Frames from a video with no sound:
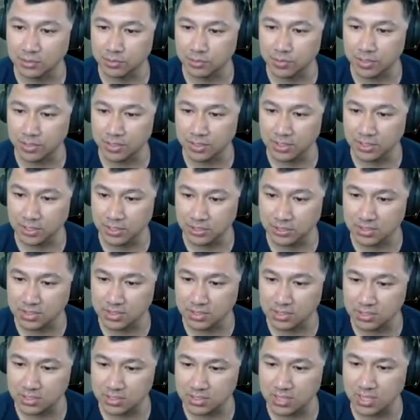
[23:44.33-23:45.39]
we're the
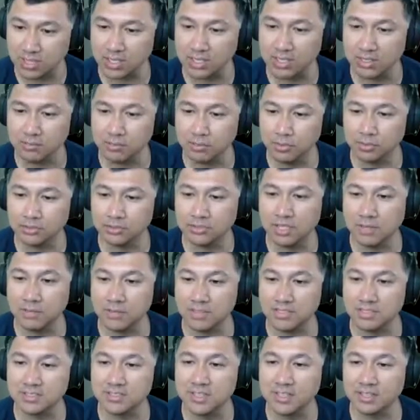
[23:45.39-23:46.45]
second most
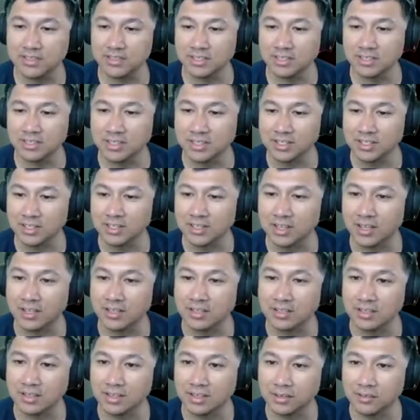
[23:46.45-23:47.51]
damage dealt in the entire
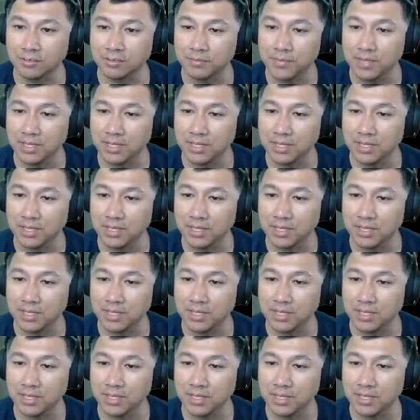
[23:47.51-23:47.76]
game.